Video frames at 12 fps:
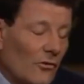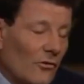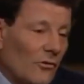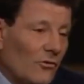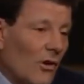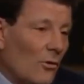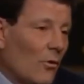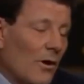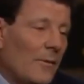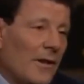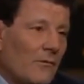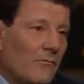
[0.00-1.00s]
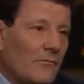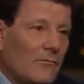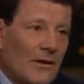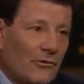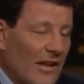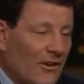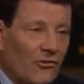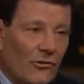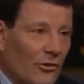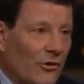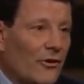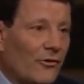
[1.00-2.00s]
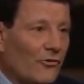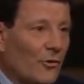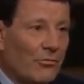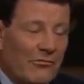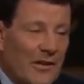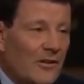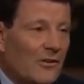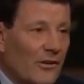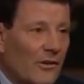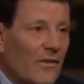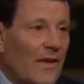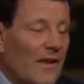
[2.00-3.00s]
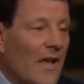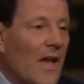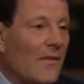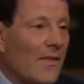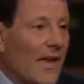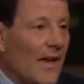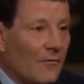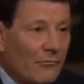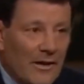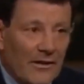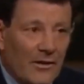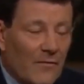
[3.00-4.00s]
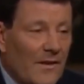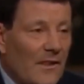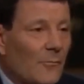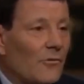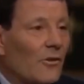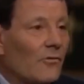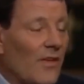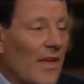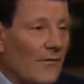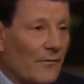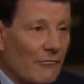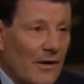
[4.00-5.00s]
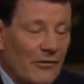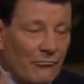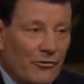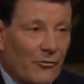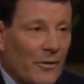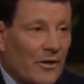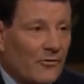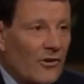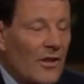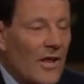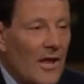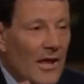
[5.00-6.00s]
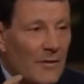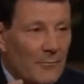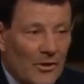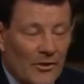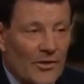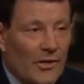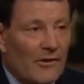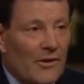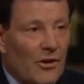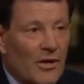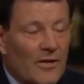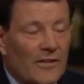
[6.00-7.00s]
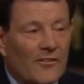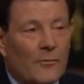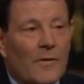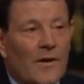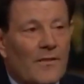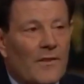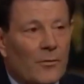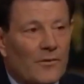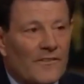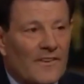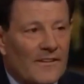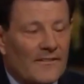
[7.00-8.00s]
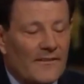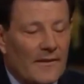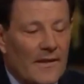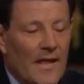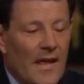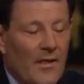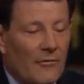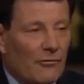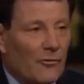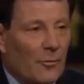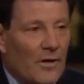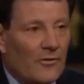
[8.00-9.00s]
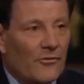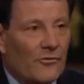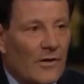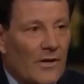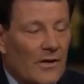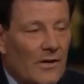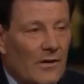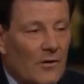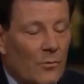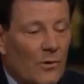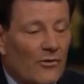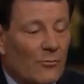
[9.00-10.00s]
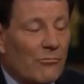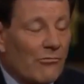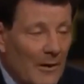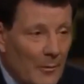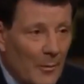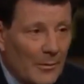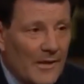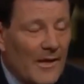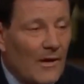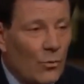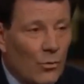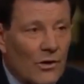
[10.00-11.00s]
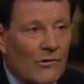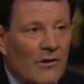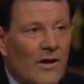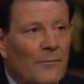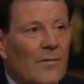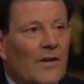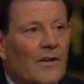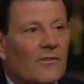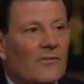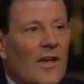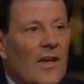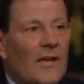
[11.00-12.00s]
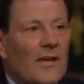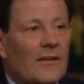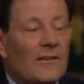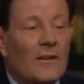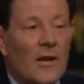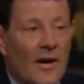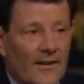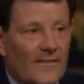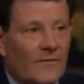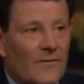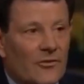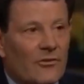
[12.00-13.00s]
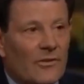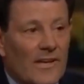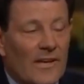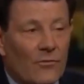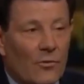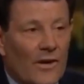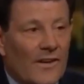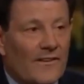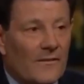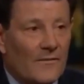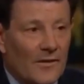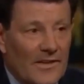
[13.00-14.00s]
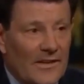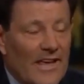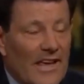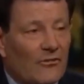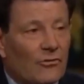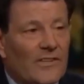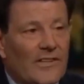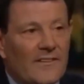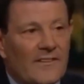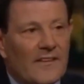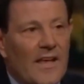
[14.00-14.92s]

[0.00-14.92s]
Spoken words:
So, international lawyers are pretty clear that they have a right to defend themselves. They have a right to respond at military targets, but there was a sense that the response was probably a war crime because it did not sufficiently avoid civilian casualties.